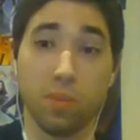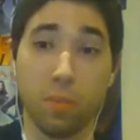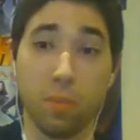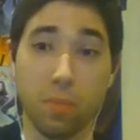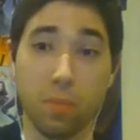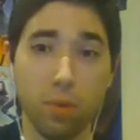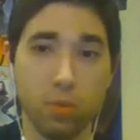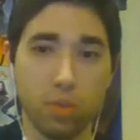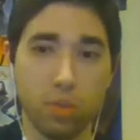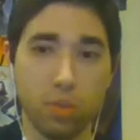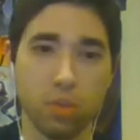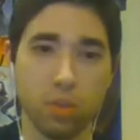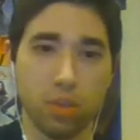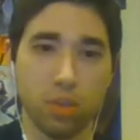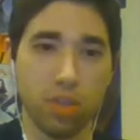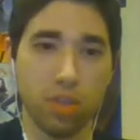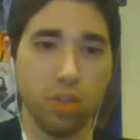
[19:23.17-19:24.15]
Like the
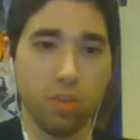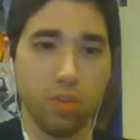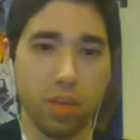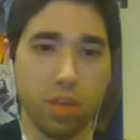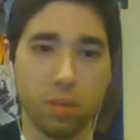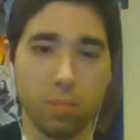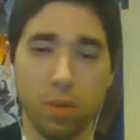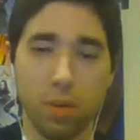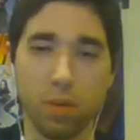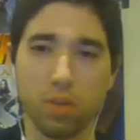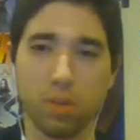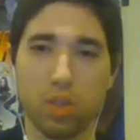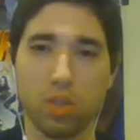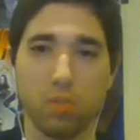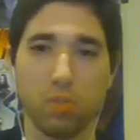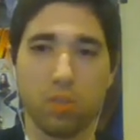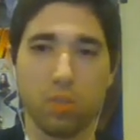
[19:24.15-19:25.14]
posters too. Like the
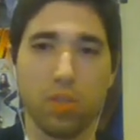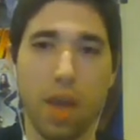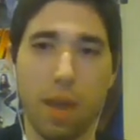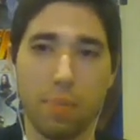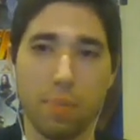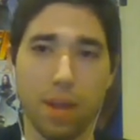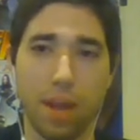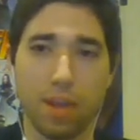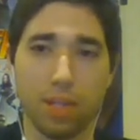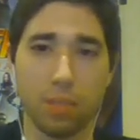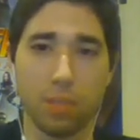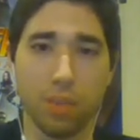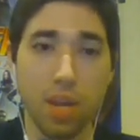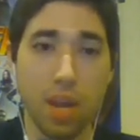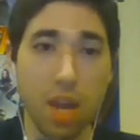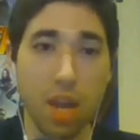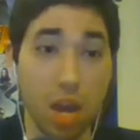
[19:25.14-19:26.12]
posters were top notch. I
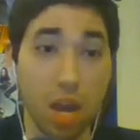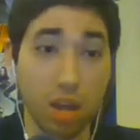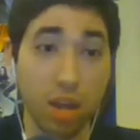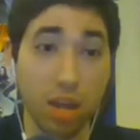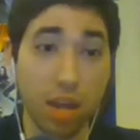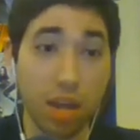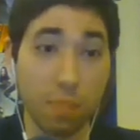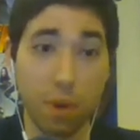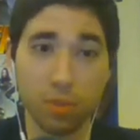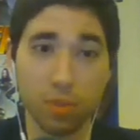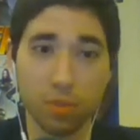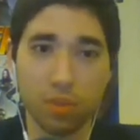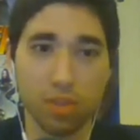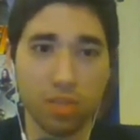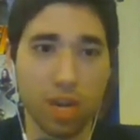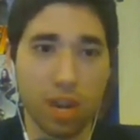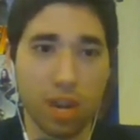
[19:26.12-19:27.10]
mean, a lot of
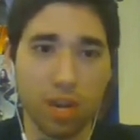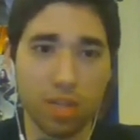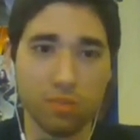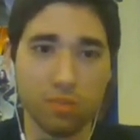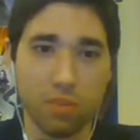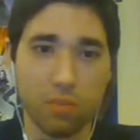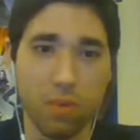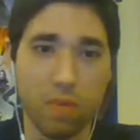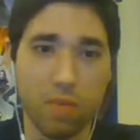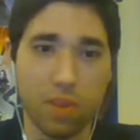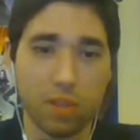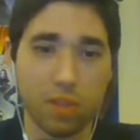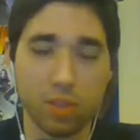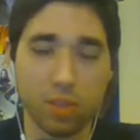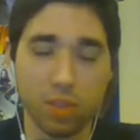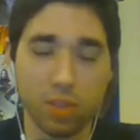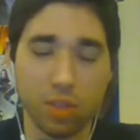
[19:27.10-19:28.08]
posters nowadays for movies
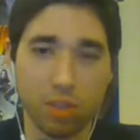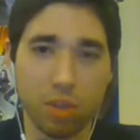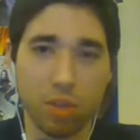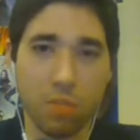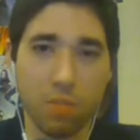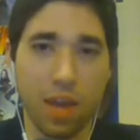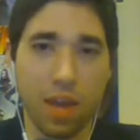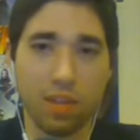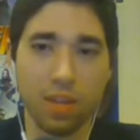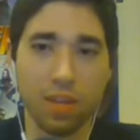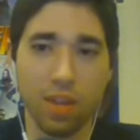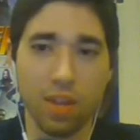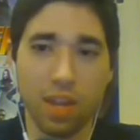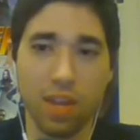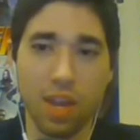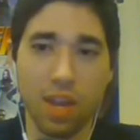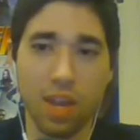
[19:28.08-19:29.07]
suck so badly.
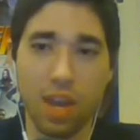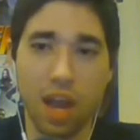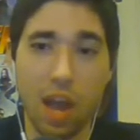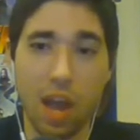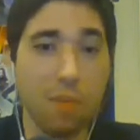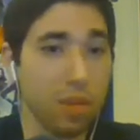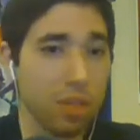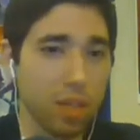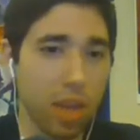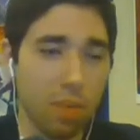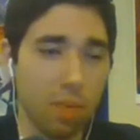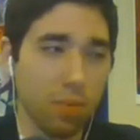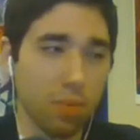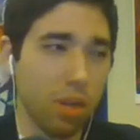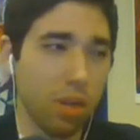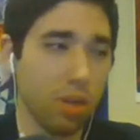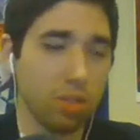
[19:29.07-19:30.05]
Like I'm
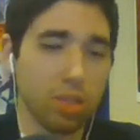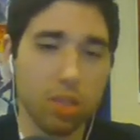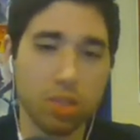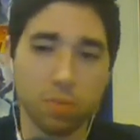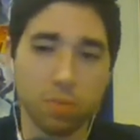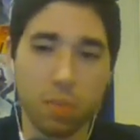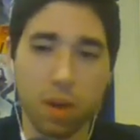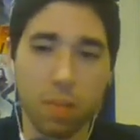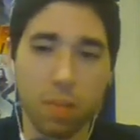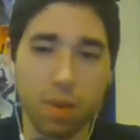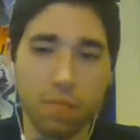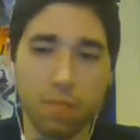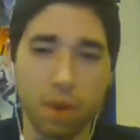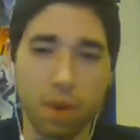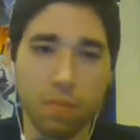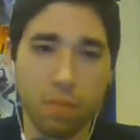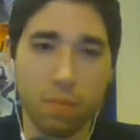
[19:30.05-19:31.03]
gonna go see Spider-Man:
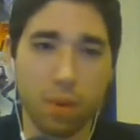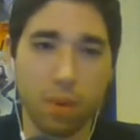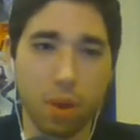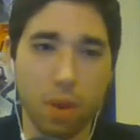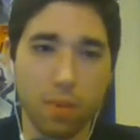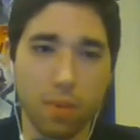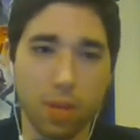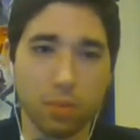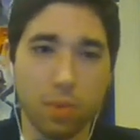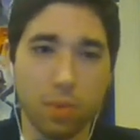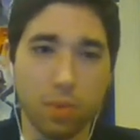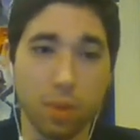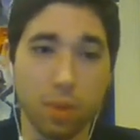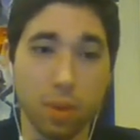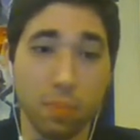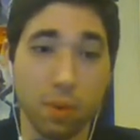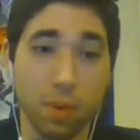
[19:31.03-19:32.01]
Far From Home next week,
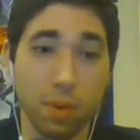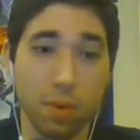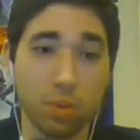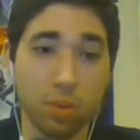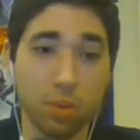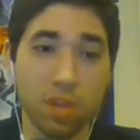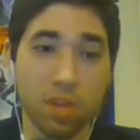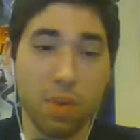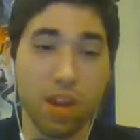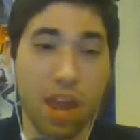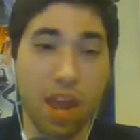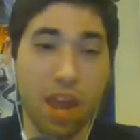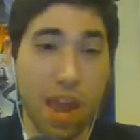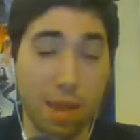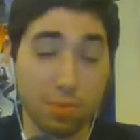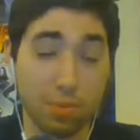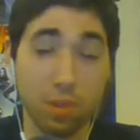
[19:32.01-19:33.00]
but the posters have been
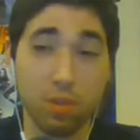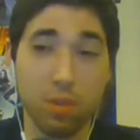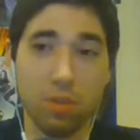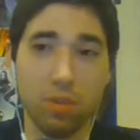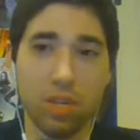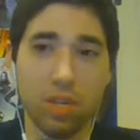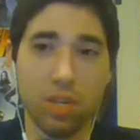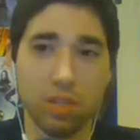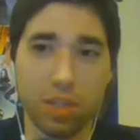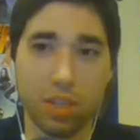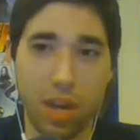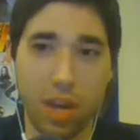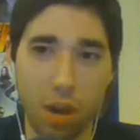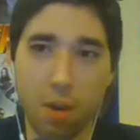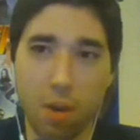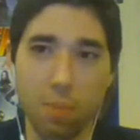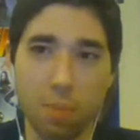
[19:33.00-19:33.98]
absolutely
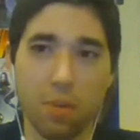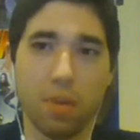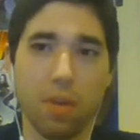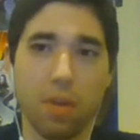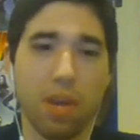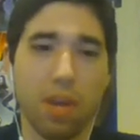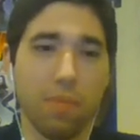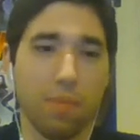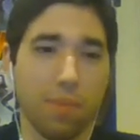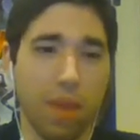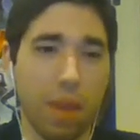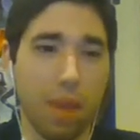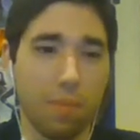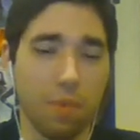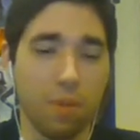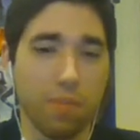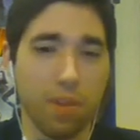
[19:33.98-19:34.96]
terrible looking for
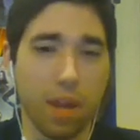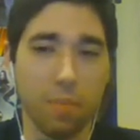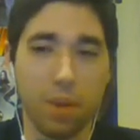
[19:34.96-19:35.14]
that movie.